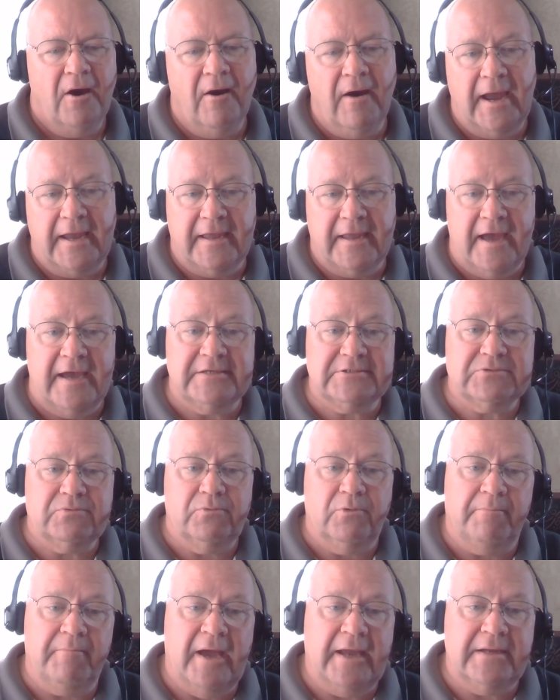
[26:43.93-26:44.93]
All right,
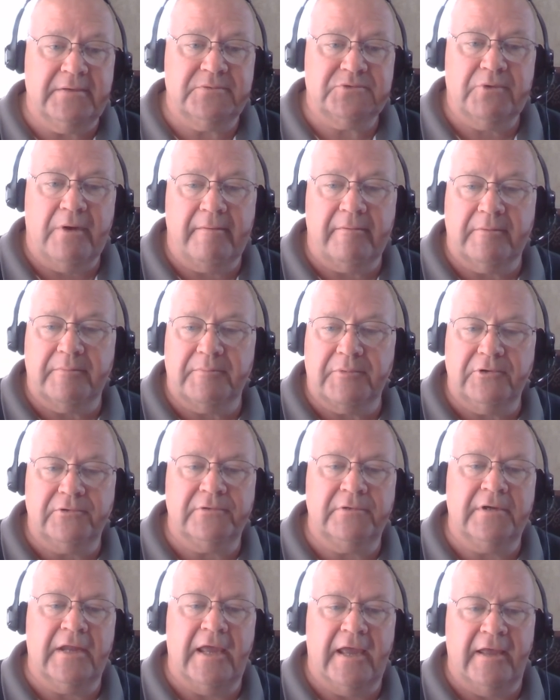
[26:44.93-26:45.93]
guys. Well, my name's Robert
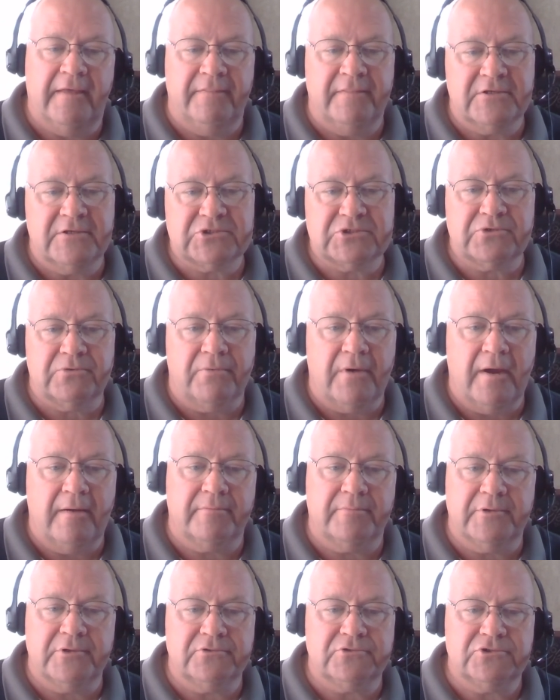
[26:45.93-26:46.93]
Bruton, and this is the
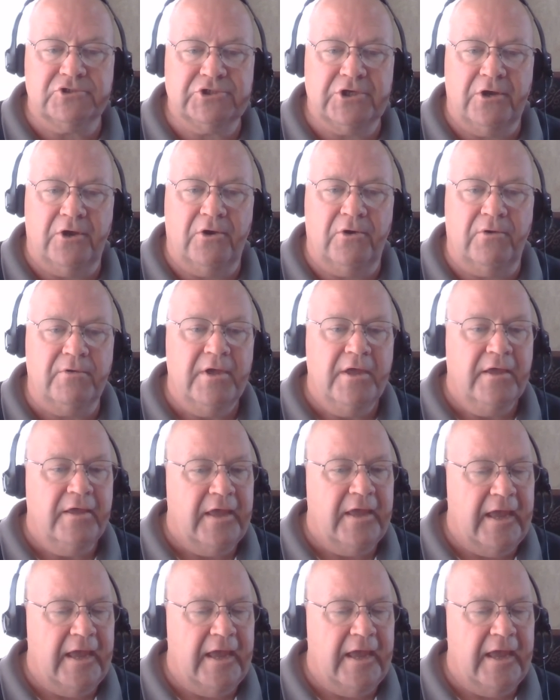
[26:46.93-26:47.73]
Robert Bruton Show,